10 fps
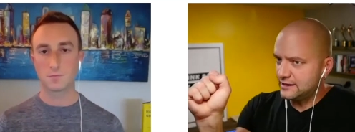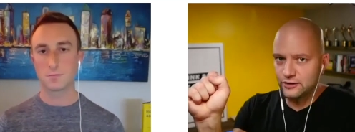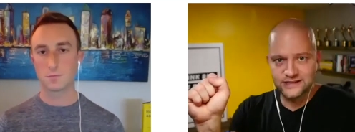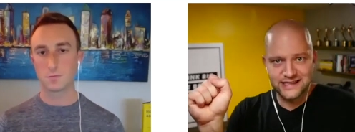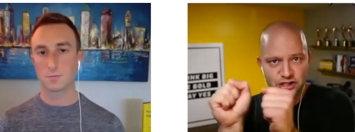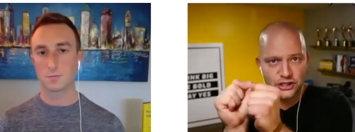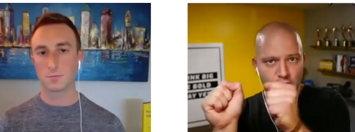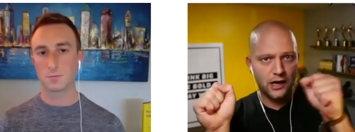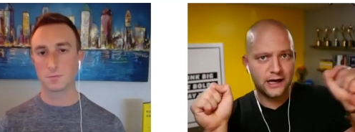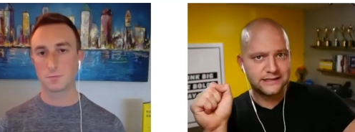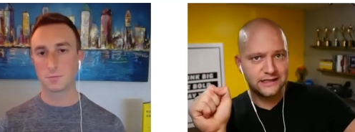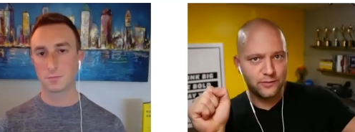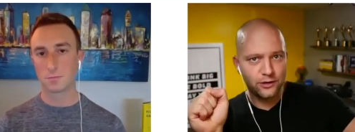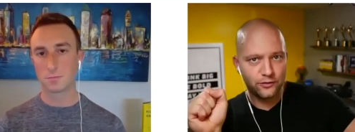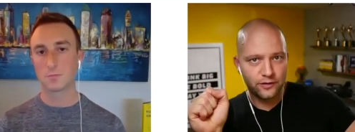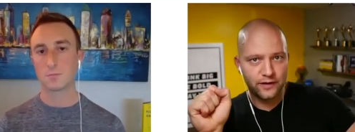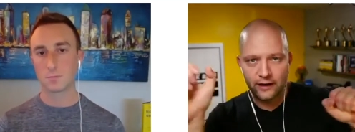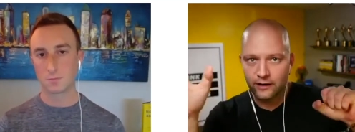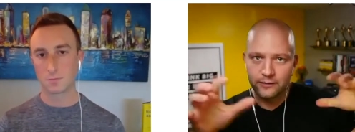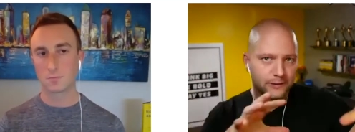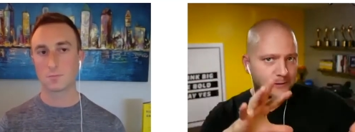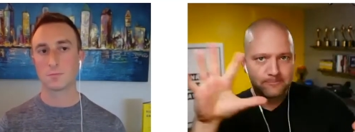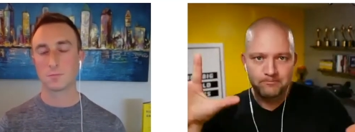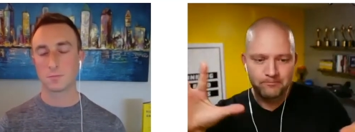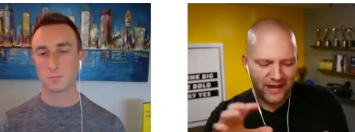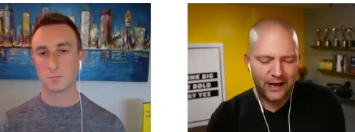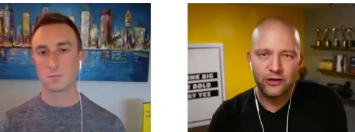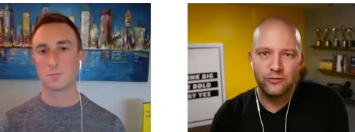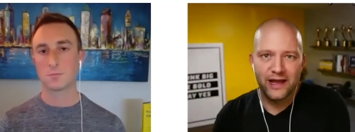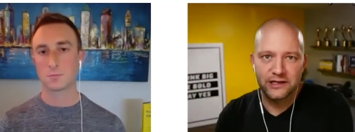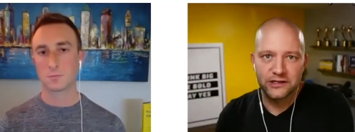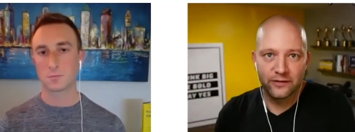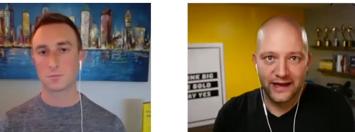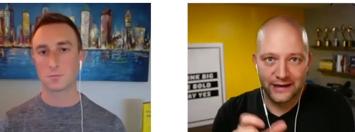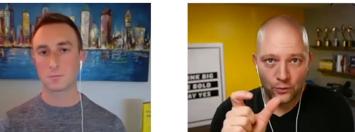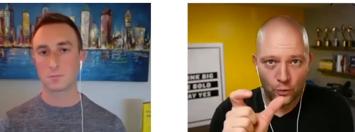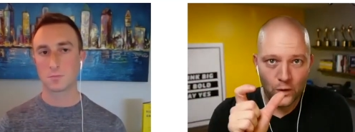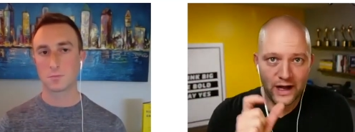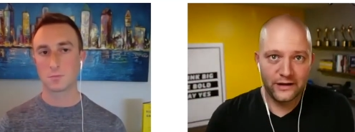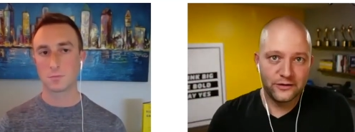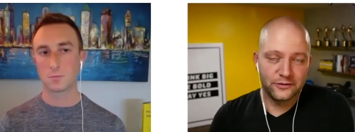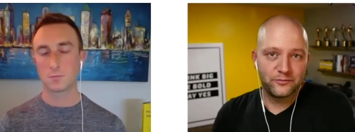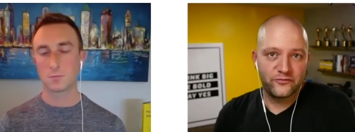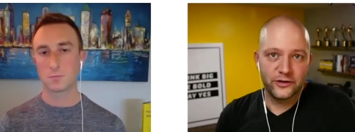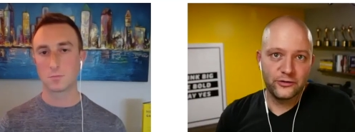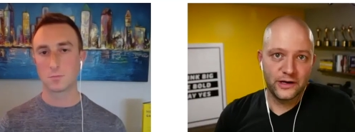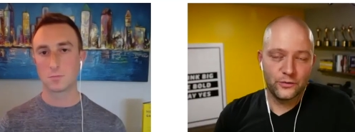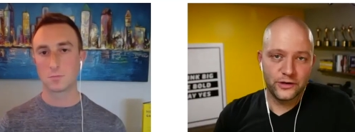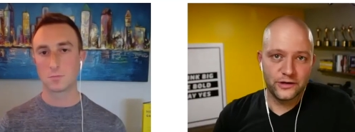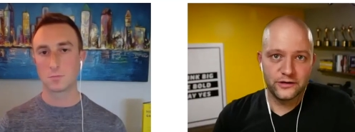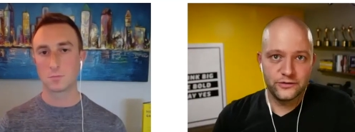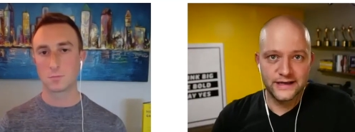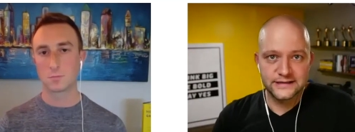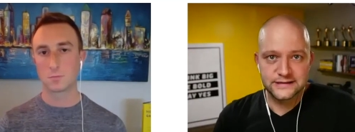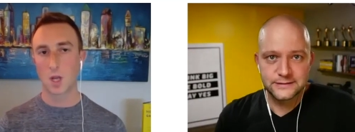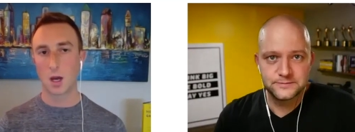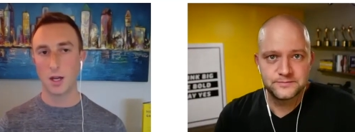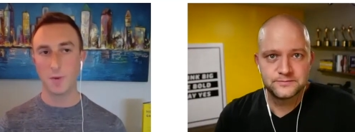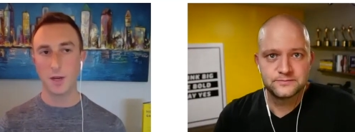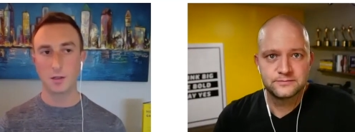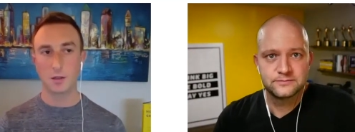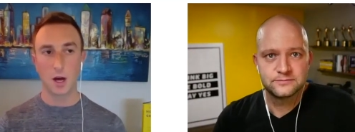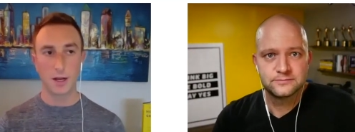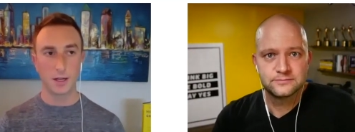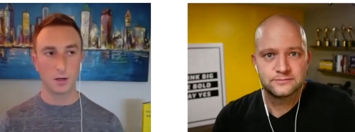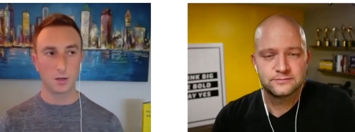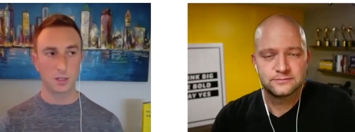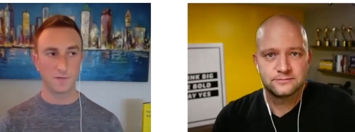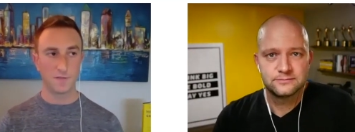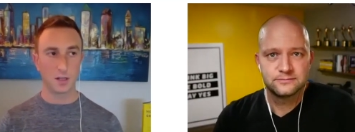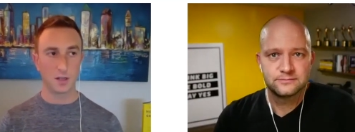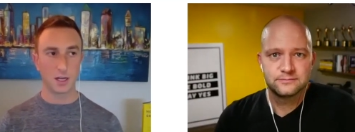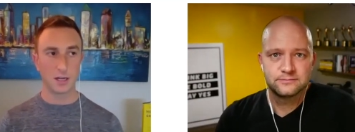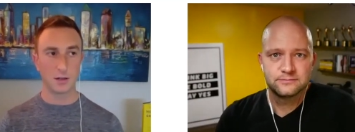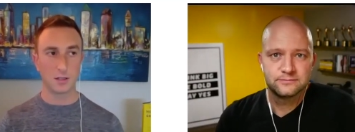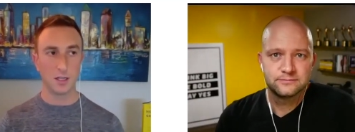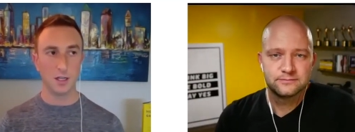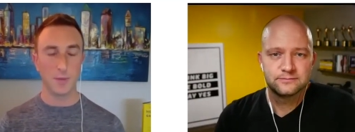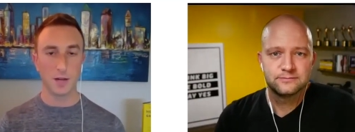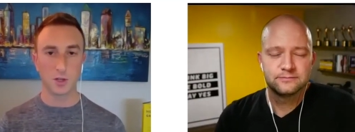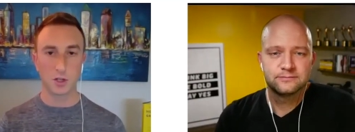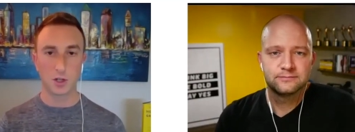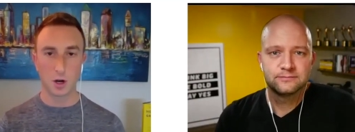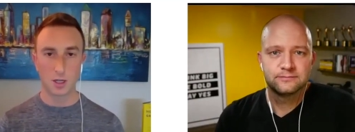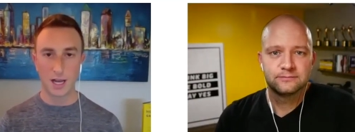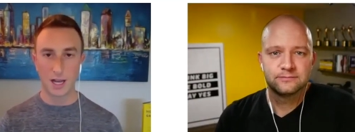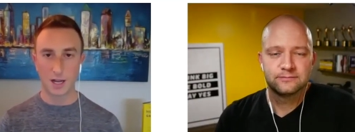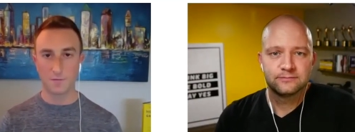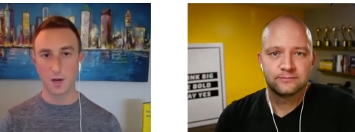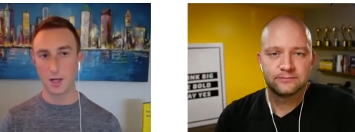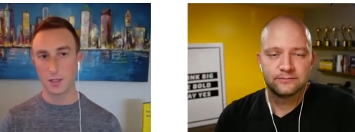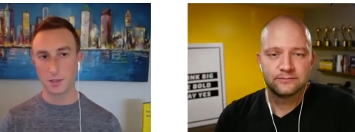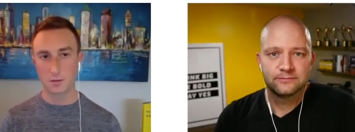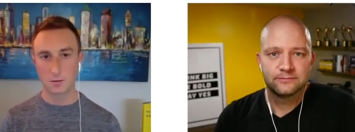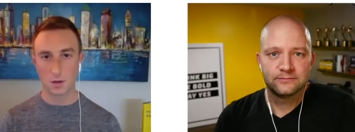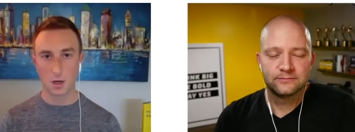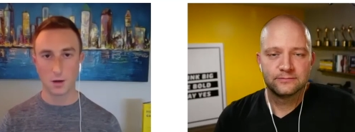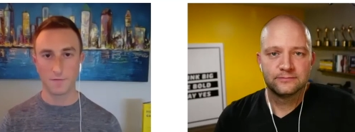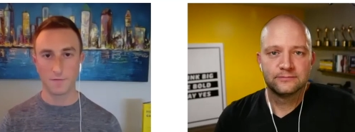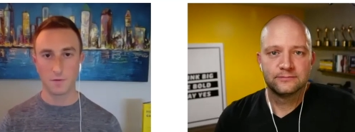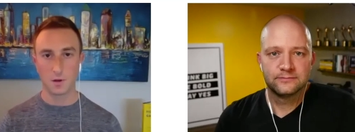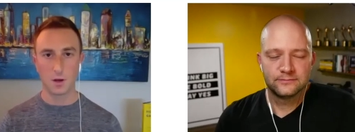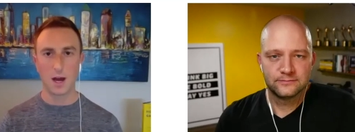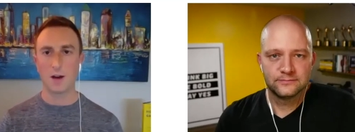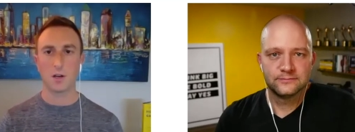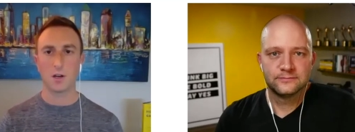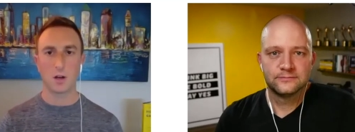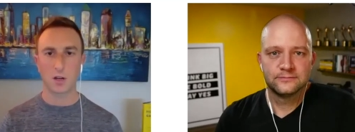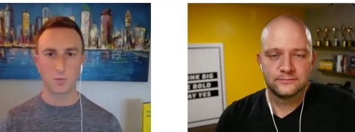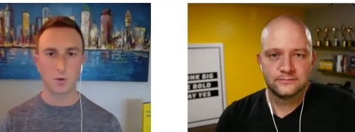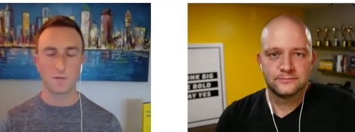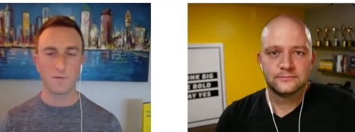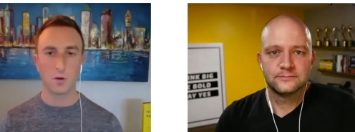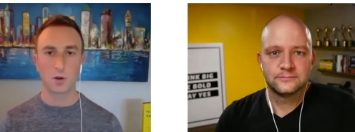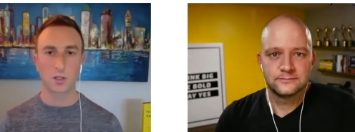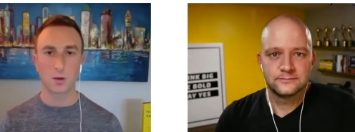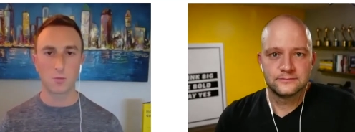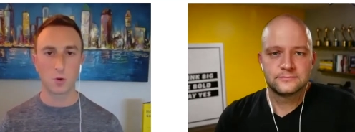Speaker 1: here it's actually costing me over there how do you manage all that while you're figuring out what you're going to do next
Speaker 2: i spent a lot of years feeling guilty about the shark tank advice of how can an entrepreneur focus